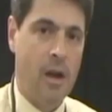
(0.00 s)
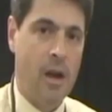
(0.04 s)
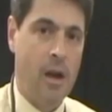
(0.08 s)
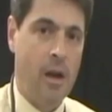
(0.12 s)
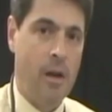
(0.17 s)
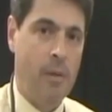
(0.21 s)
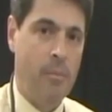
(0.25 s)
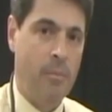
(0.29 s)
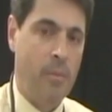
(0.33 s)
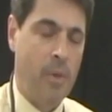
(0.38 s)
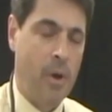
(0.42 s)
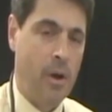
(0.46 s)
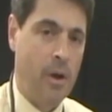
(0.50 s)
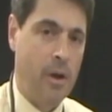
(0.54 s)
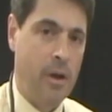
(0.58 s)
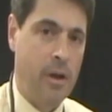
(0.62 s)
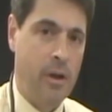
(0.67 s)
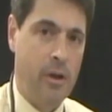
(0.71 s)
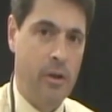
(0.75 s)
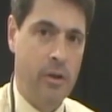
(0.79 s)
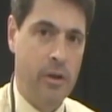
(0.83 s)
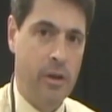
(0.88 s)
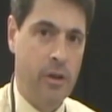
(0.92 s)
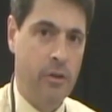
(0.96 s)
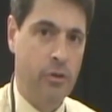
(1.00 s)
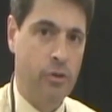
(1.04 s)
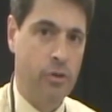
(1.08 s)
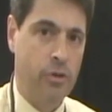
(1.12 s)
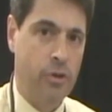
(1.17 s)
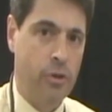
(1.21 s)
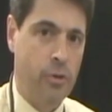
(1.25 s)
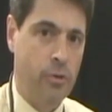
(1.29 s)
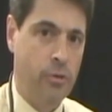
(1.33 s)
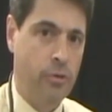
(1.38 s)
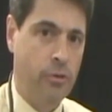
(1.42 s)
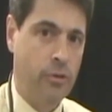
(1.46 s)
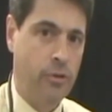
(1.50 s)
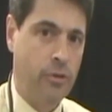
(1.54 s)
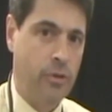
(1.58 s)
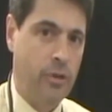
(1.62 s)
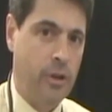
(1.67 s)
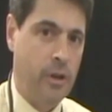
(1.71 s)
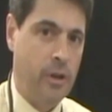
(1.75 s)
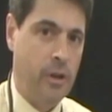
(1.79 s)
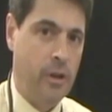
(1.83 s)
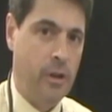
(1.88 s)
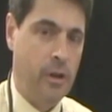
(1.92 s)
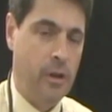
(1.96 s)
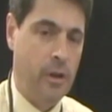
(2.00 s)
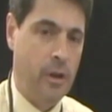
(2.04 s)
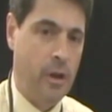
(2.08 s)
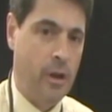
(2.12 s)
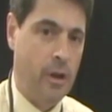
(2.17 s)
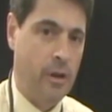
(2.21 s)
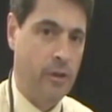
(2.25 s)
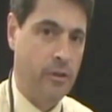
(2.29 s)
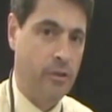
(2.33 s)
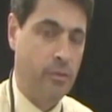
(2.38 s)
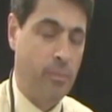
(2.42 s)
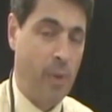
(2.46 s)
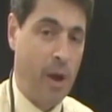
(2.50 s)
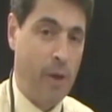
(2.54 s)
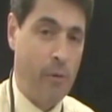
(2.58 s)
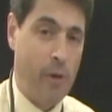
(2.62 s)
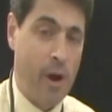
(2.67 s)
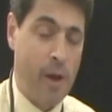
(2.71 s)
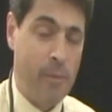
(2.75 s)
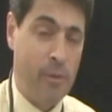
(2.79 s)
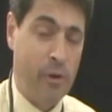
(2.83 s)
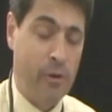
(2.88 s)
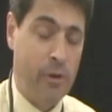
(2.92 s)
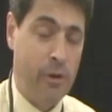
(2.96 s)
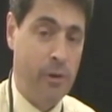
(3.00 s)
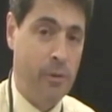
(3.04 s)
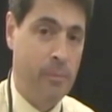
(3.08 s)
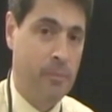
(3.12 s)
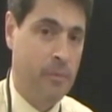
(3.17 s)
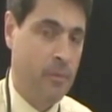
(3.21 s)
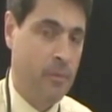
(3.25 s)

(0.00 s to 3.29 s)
I'm uh, here to introduce the uh, spirometer.